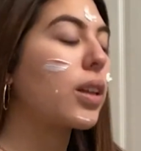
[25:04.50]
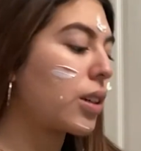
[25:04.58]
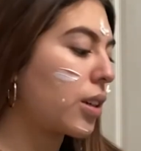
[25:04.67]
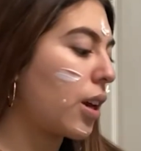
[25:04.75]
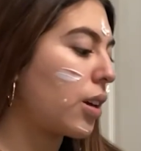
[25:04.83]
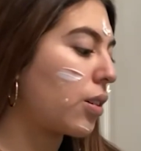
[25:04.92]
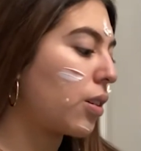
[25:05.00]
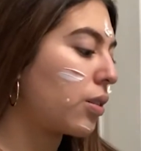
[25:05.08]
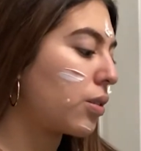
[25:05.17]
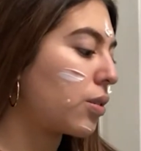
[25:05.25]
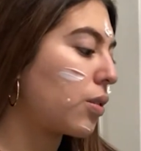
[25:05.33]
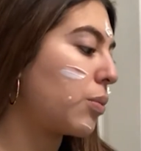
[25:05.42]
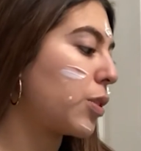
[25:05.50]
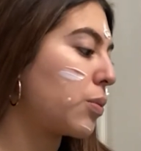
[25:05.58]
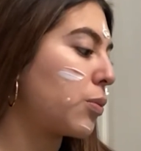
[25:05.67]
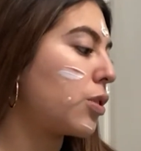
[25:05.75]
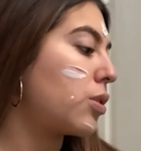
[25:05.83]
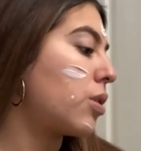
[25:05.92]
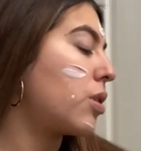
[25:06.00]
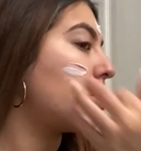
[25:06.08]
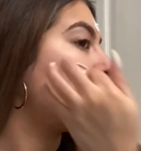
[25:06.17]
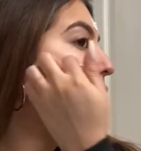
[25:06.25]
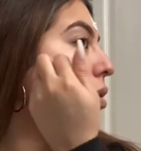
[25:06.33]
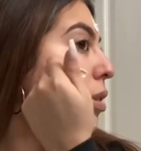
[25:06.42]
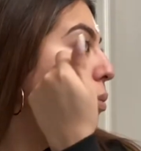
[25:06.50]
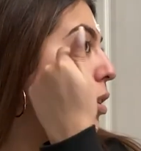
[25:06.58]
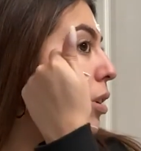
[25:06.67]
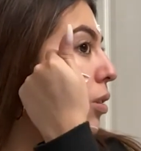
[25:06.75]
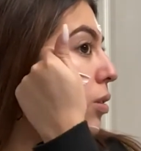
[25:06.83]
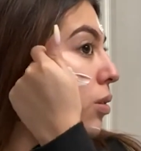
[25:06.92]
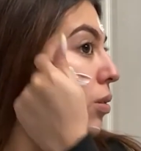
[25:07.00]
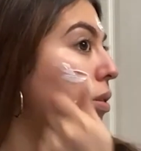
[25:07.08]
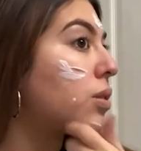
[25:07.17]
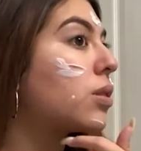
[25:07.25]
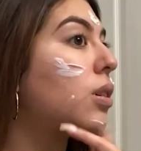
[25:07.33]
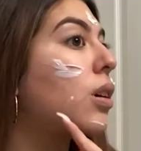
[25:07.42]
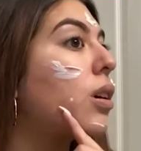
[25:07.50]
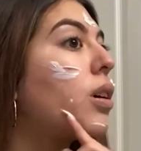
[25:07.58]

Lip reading: I like Cake On so much moisturizer. Does anybody else do this?